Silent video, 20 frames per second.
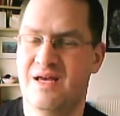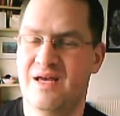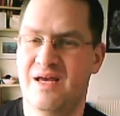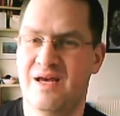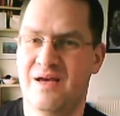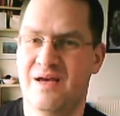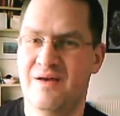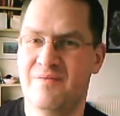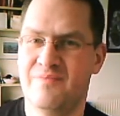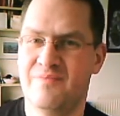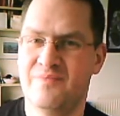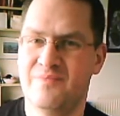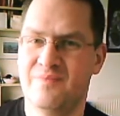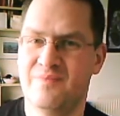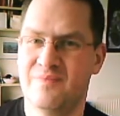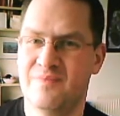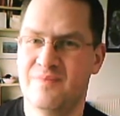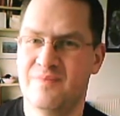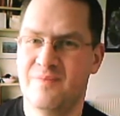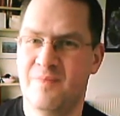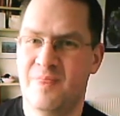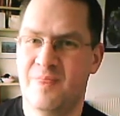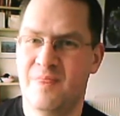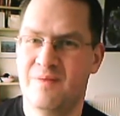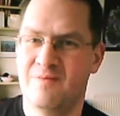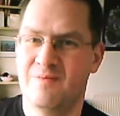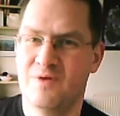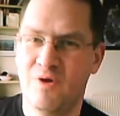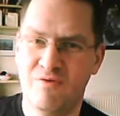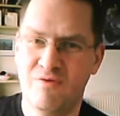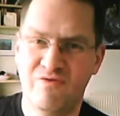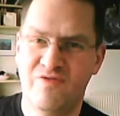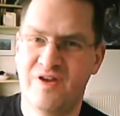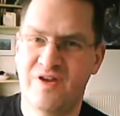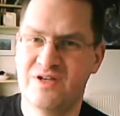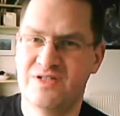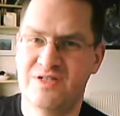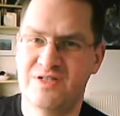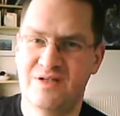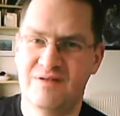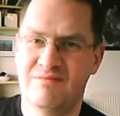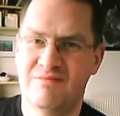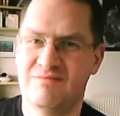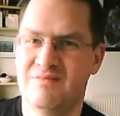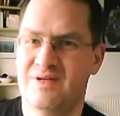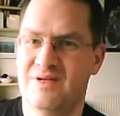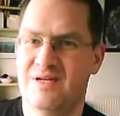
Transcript: Non-fiction,